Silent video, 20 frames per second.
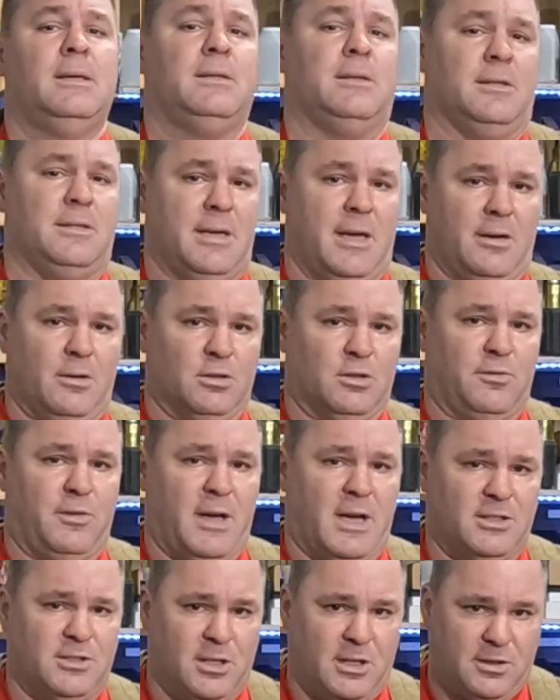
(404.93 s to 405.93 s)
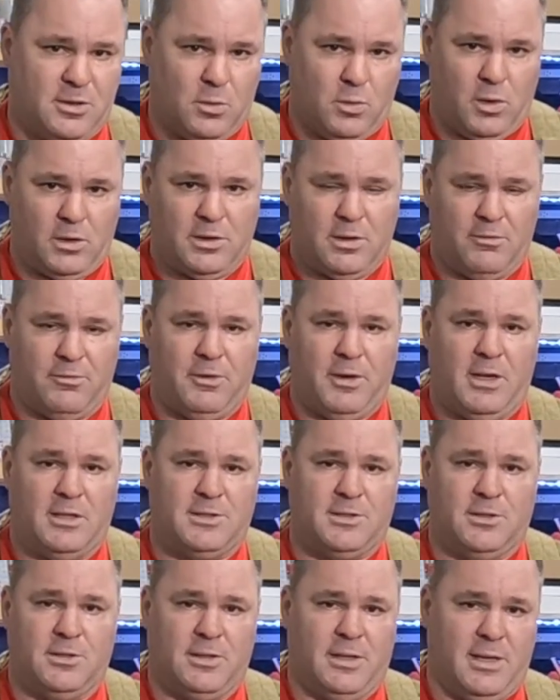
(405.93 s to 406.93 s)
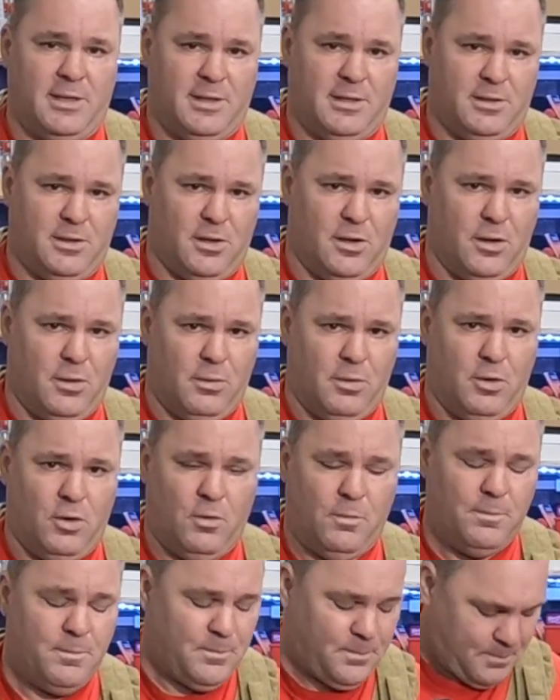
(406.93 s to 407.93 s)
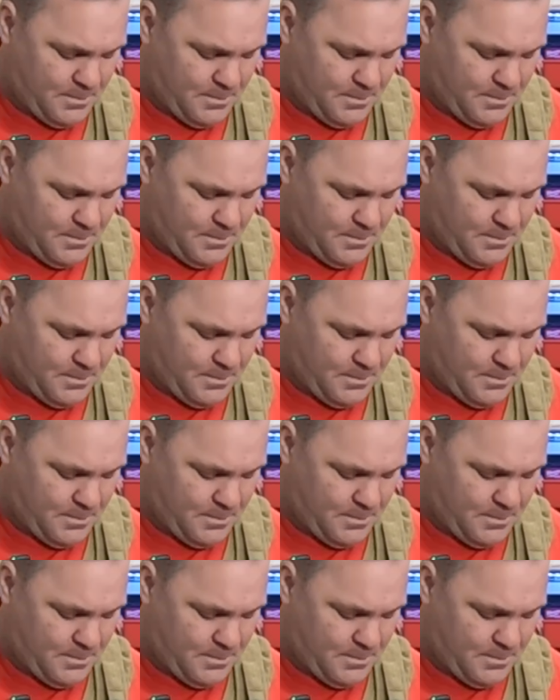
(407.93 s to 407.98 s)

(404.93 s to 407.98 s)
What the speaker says: the day goes faster, you get the work done faster, and then you can go home.